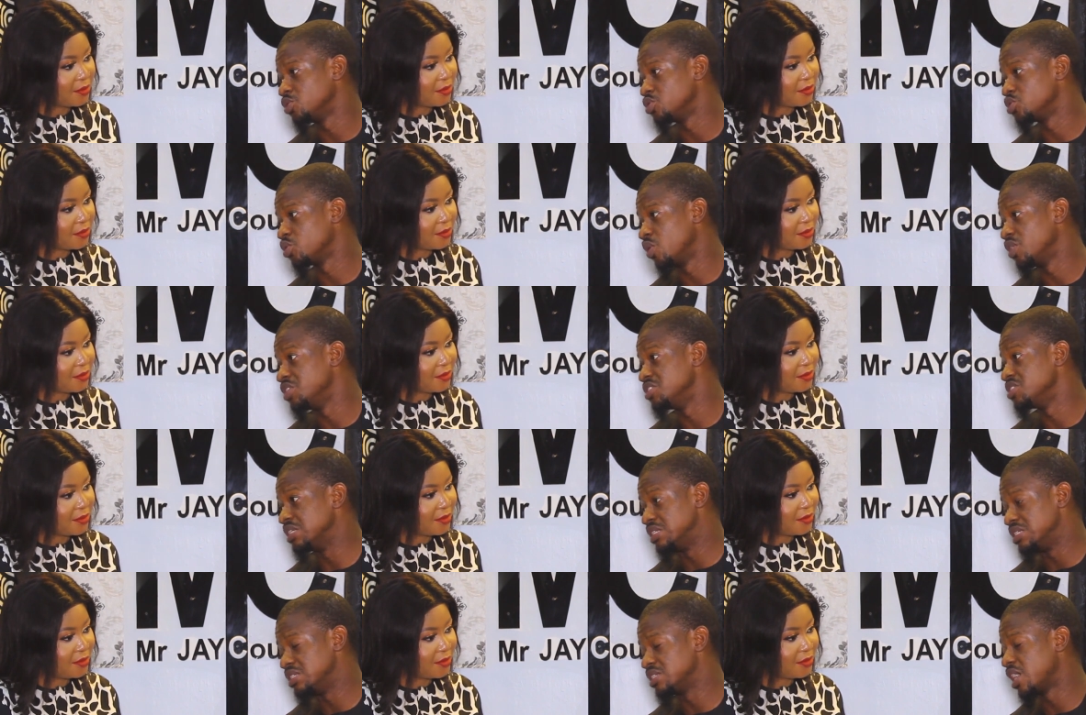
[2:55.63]
Speaker 1: Couture. He's a
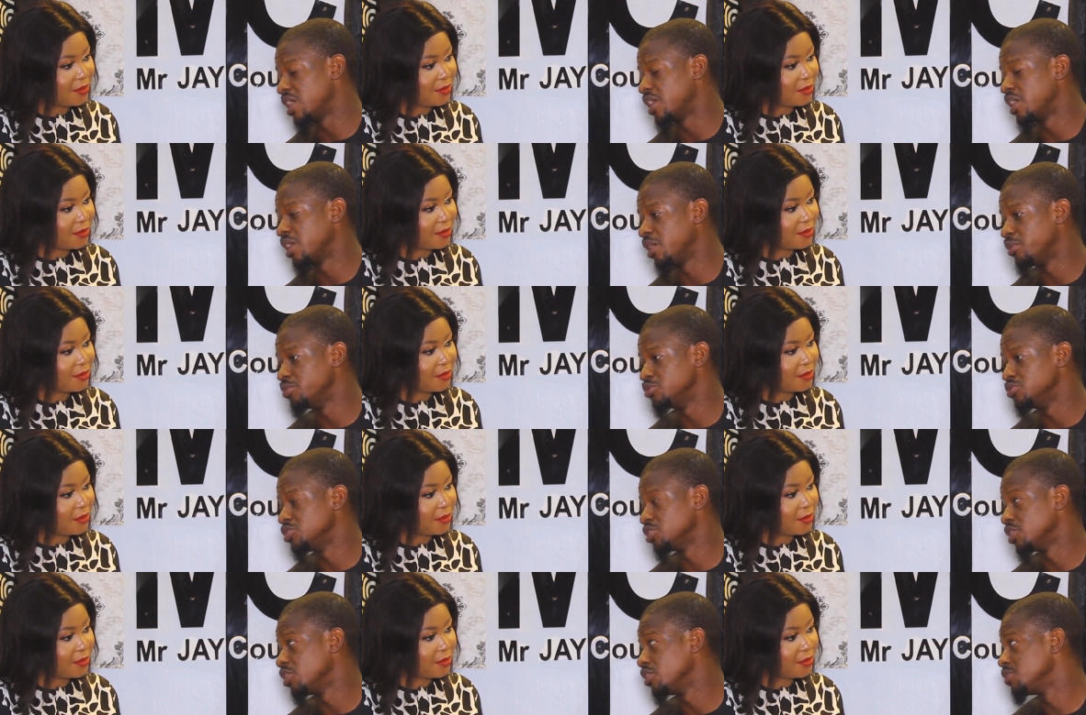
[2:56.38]
designer in
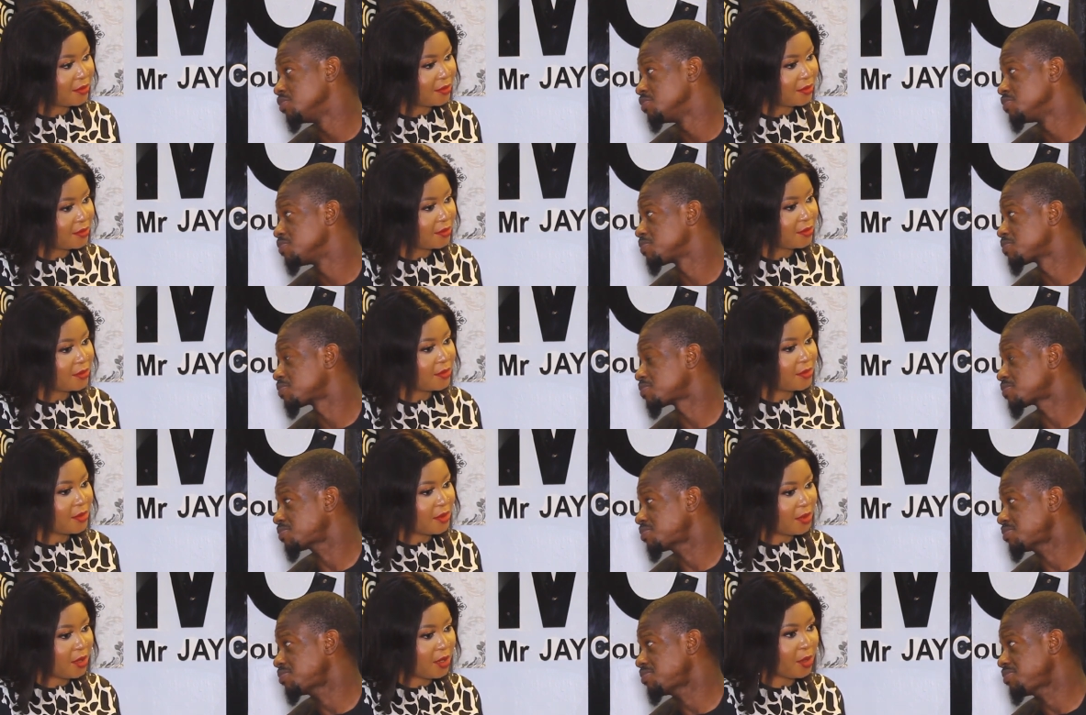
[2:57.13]
Abuja.
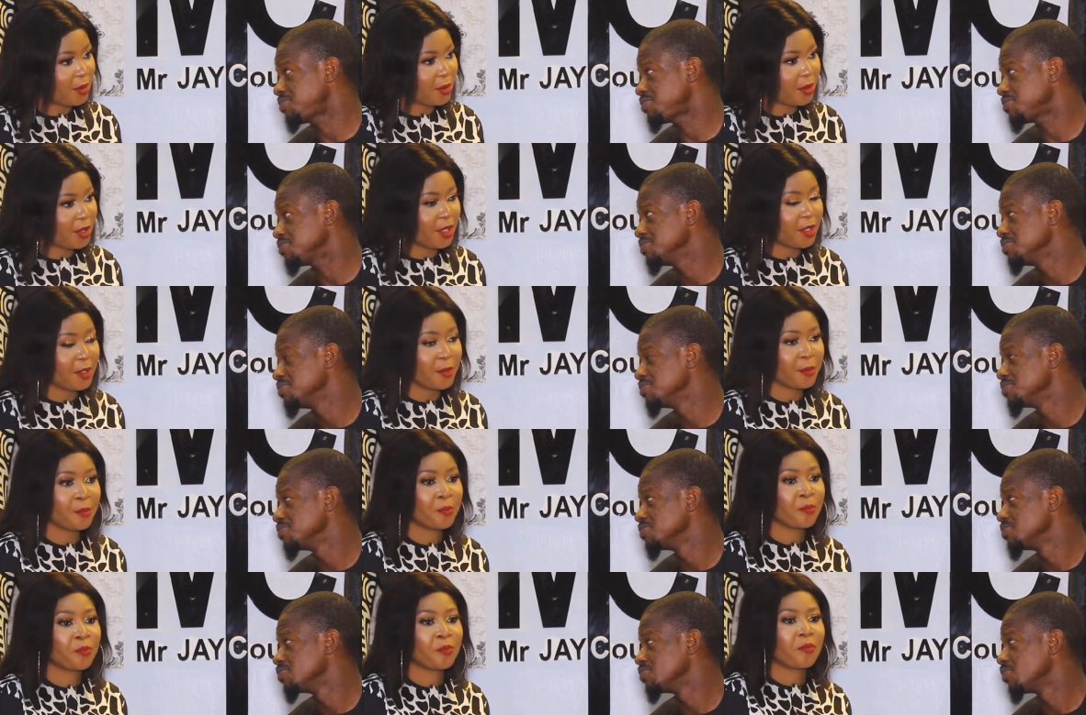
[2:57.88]
Speaker 2: Okay.
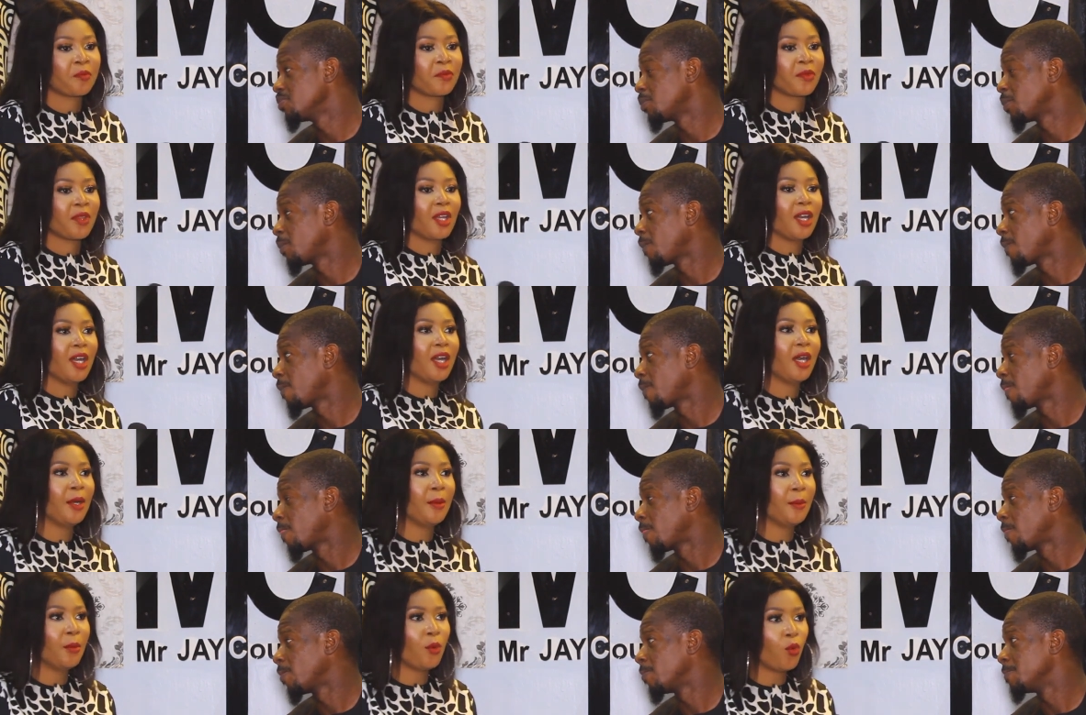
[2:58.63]

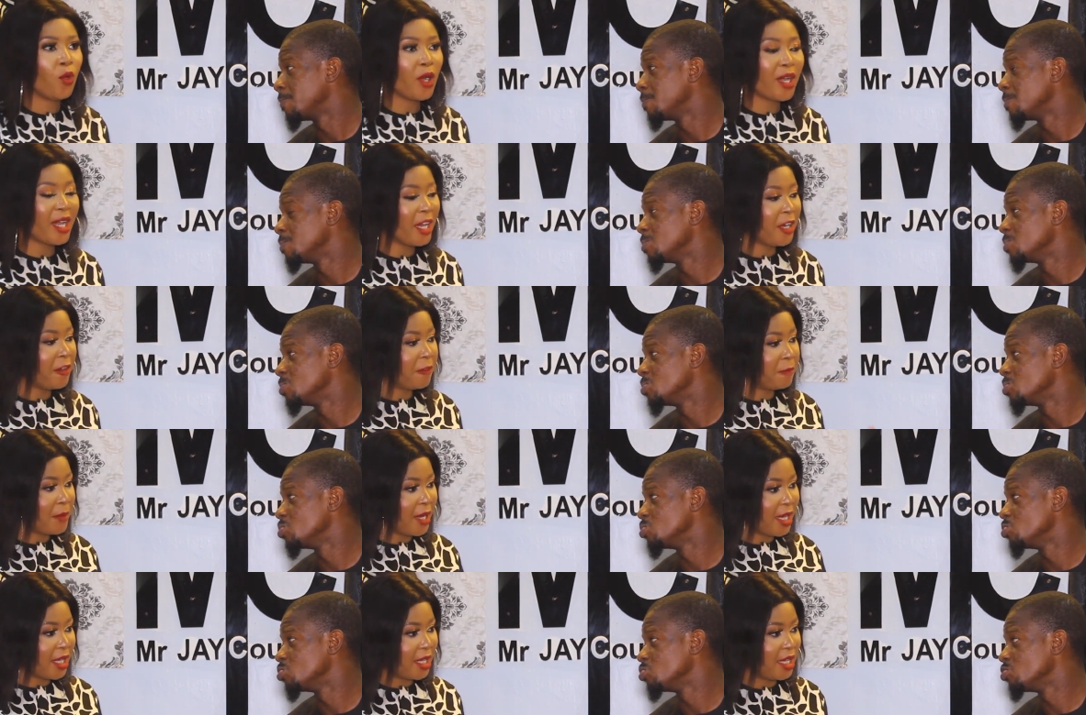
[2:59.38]
Um, what kind of
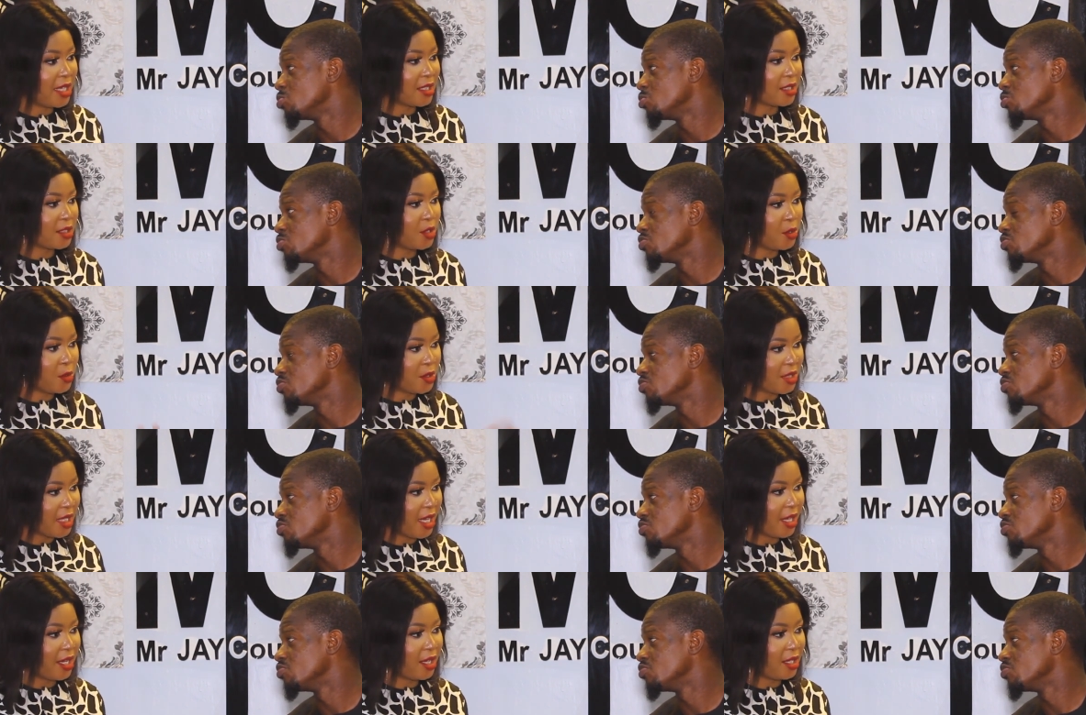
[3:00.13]
market do you
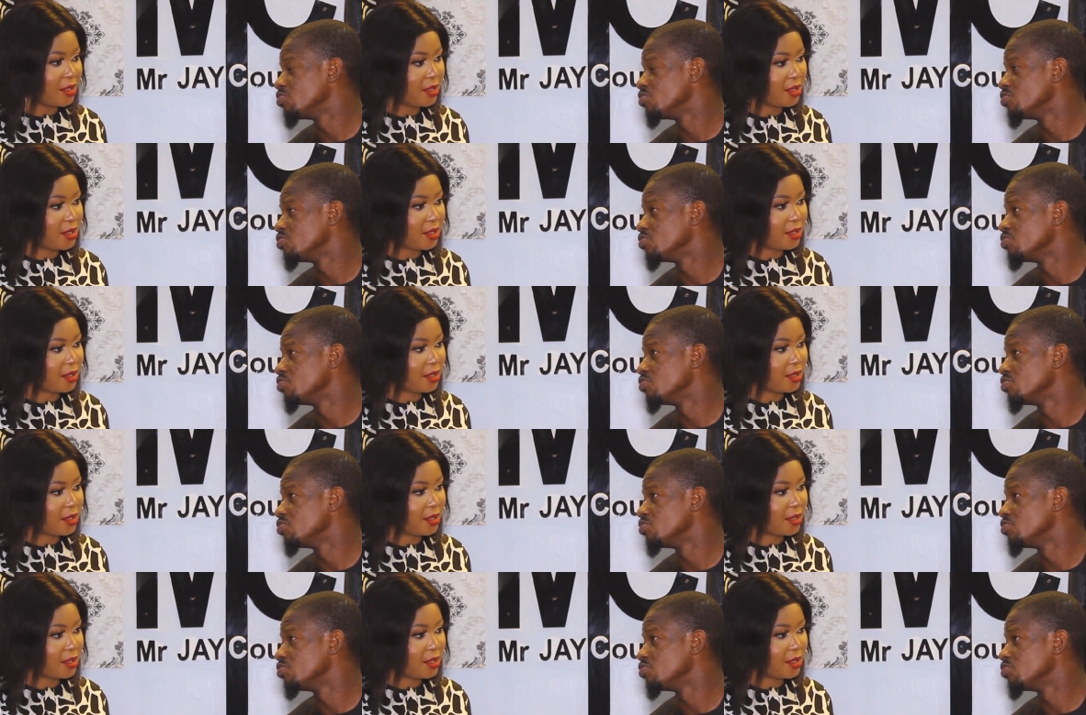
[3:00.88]
target?